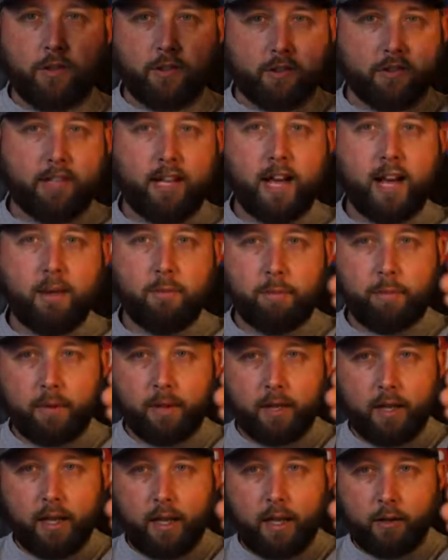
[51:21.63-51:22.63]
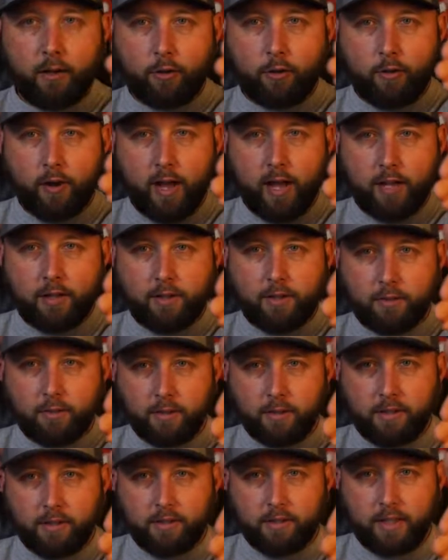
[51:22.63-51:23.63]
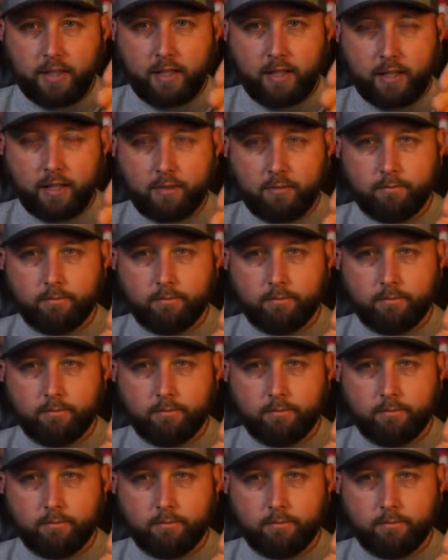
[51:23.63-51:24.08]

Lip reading: stop and gradually sink